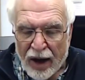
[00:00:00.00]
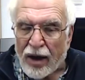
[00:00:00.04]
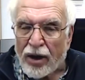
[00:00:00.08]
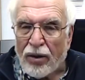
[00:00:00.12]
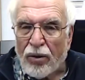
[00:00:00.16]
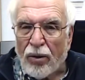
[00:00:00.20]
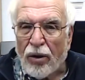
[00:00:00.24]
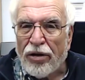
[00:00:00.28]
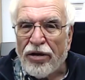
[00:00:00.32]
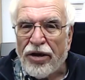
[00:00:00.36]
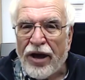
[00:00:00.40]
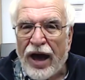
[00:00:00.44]

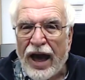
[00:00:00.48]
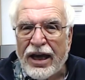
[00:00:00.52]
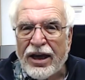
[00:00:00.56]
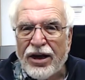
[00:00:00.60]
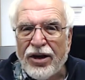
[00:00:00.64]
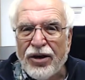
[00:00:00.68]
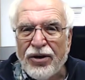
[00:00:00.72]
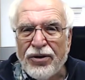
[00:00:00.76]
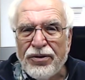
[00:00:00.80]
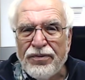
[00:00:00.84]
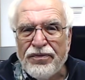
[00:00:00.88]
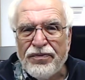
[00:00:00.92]
Well, thank
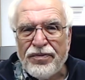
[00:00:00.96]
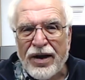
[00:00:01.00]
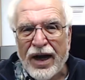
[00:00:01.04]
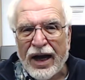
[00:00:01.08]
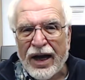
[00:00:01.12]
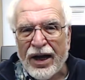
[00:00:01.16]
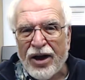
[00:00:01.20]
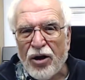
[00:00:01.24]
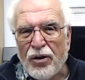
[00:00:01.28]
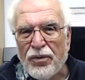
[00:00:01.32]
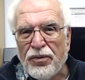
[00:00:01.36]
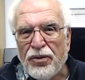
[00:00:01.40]
you.
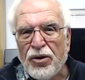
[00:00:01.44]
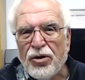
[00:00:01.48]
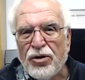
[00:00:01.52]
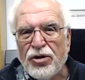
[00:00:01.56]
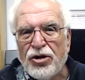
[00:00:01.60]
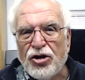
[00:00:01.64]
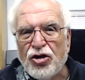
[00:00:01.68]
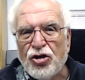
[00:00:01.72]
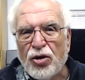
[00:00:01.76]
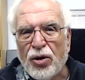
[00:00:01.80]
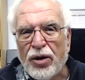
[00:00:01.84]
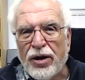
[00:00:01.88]
I hope you
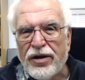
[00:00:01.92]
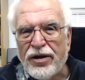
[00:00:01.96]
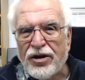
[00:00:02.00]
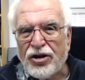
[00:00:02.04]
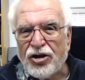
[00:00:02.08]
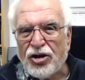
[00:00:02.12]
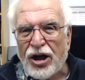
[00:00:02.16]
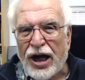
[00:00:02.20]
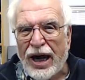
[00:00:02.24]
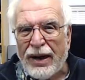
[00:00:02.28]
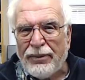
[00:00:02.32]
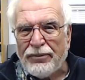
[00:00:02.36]
enjoy the
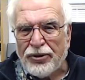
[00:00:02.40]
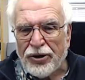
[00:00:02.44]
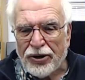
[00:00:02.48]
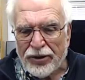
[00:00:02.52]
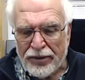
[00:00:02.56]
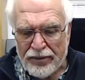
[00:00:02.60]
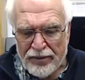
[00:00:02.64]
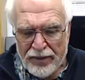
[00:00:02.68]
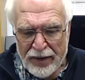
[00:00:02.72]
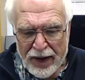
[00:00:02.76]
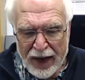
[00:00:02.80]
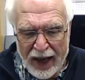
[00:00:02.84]

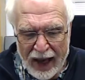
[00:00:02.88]
chapter,